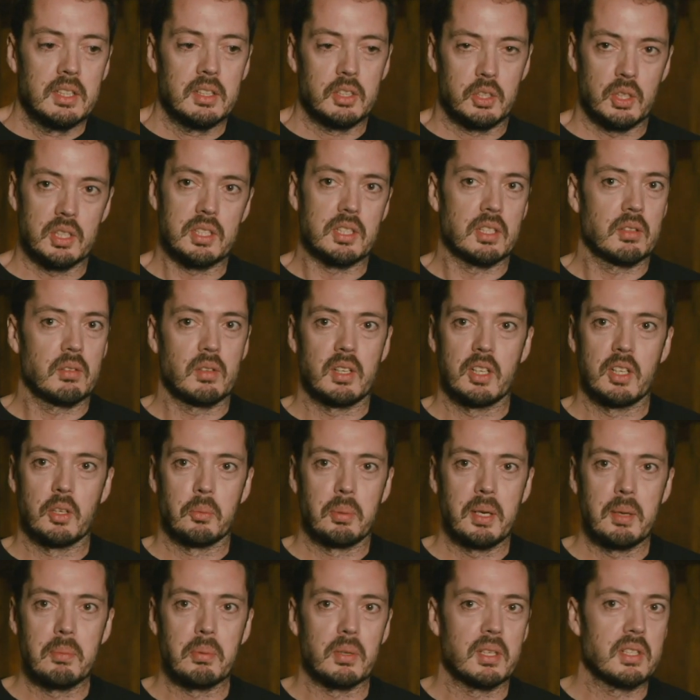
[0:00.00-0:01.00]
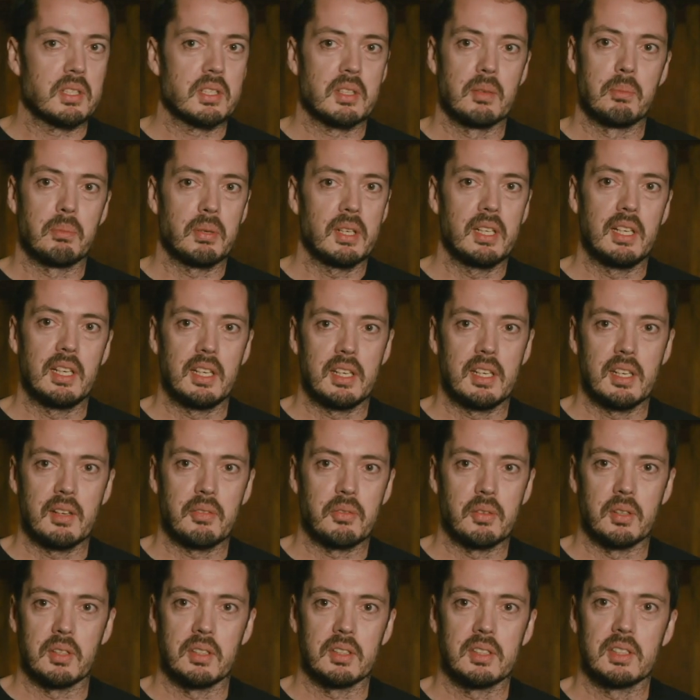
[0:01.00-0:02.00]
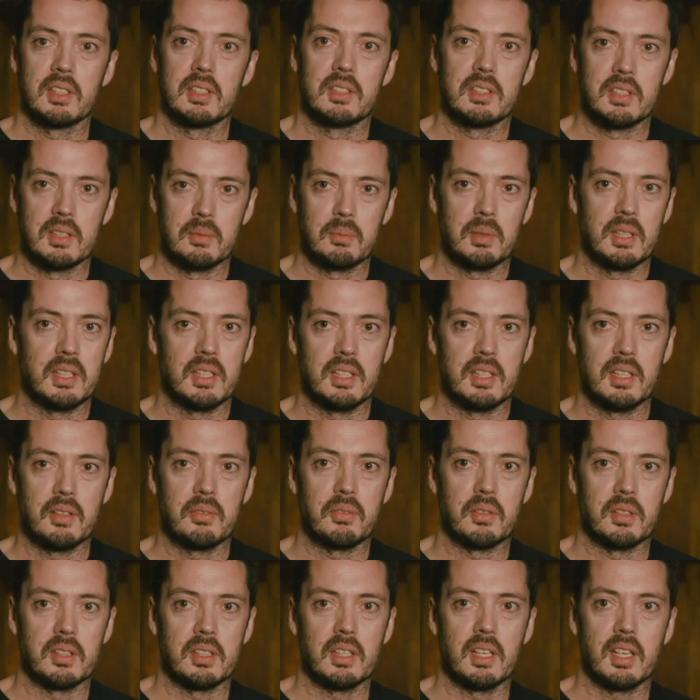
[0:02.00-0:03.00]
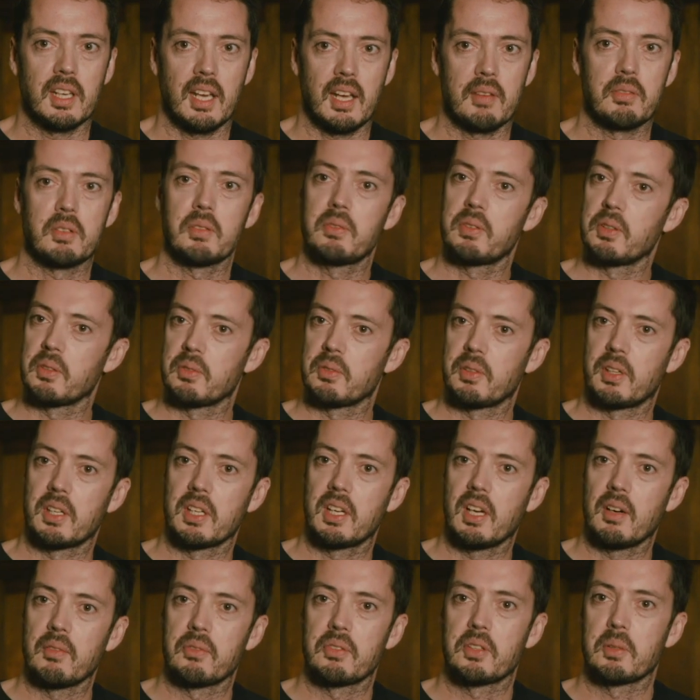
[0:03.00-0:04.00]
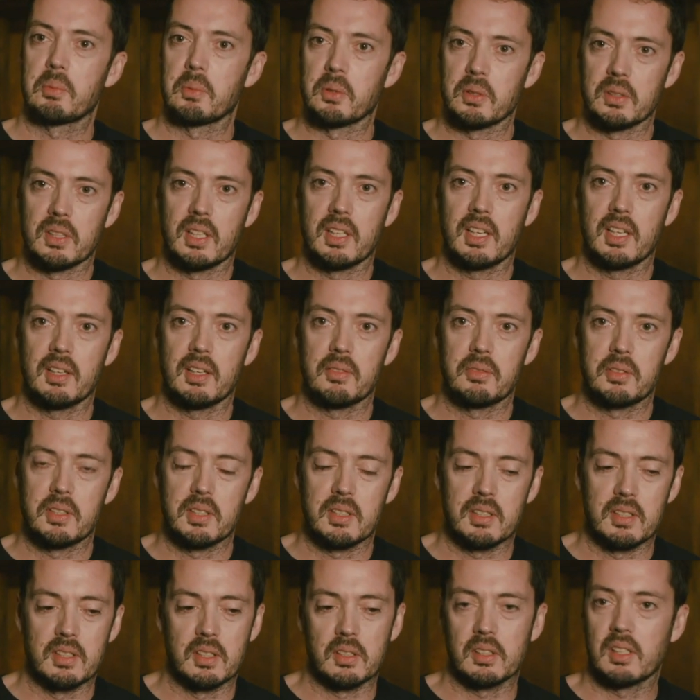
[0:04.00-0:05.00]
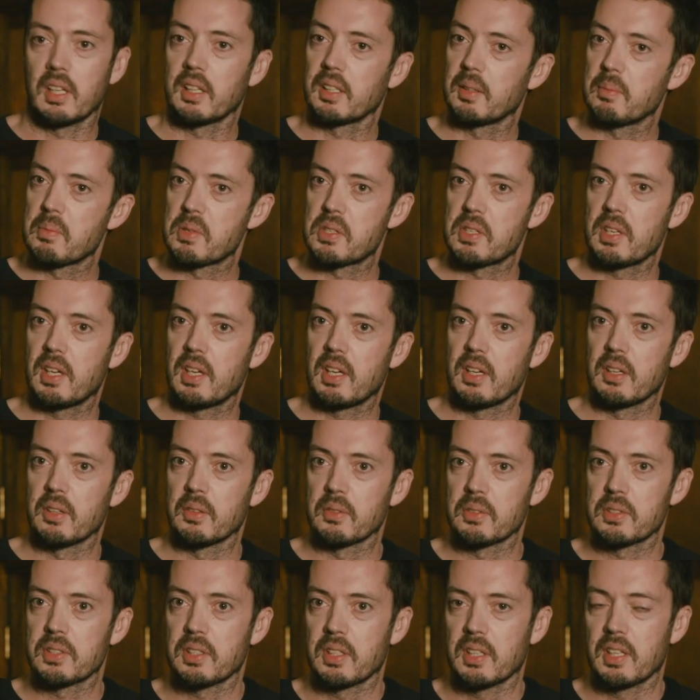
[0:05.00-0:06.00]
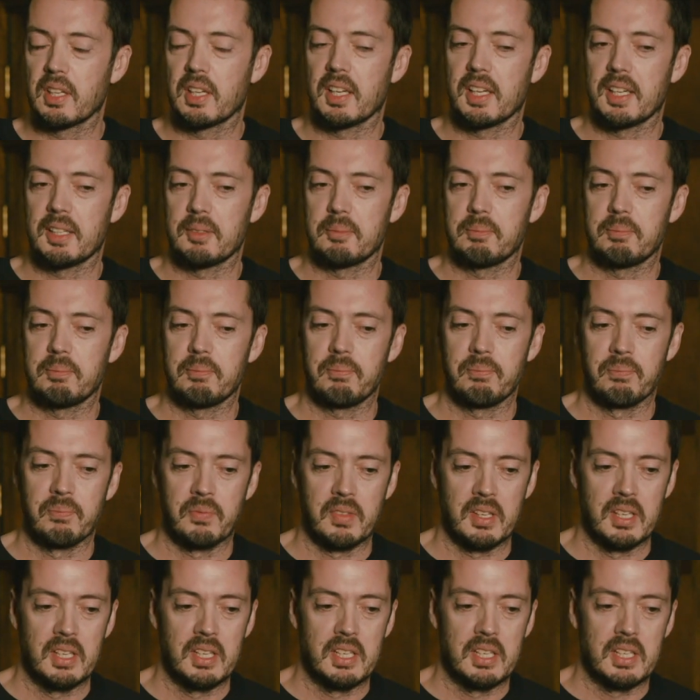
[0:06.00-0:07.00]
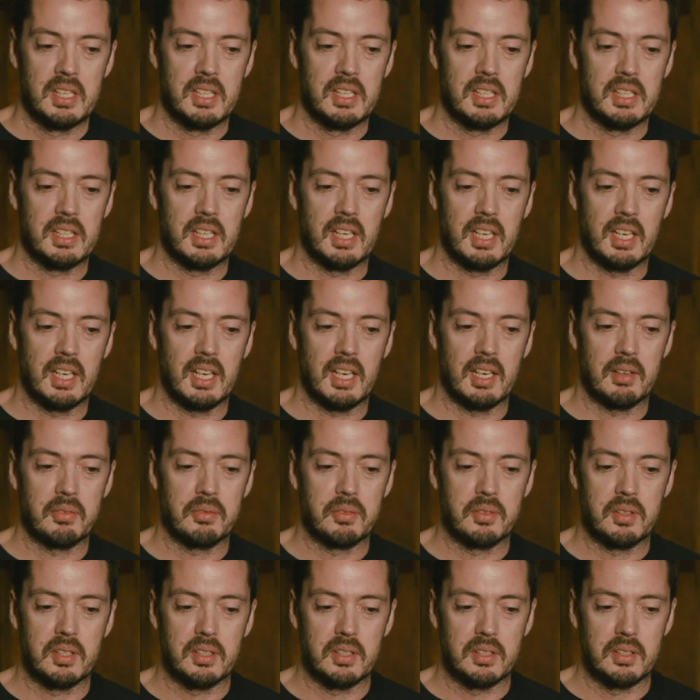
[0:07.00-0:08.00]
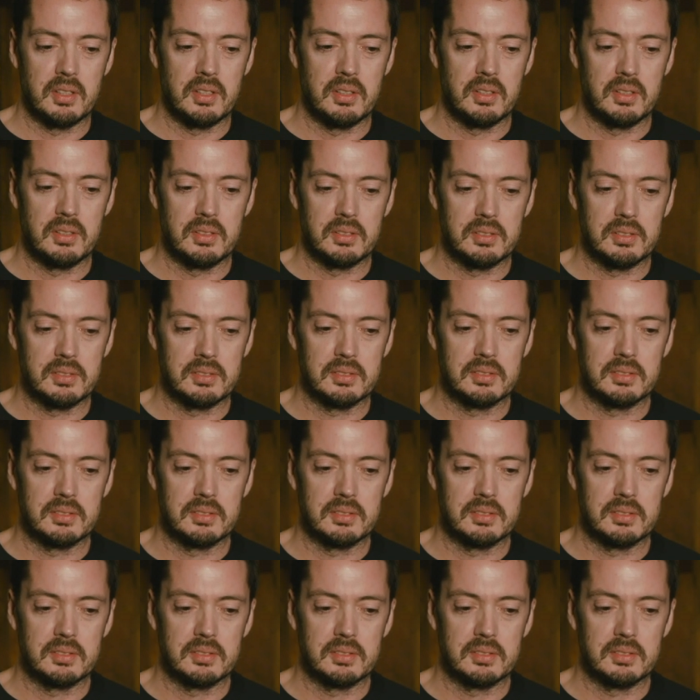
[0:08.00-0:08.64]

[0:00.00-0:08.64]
Dressing real people is completely different. It's completely different. They have to feel very comfortable. They have to look like themselves. They have to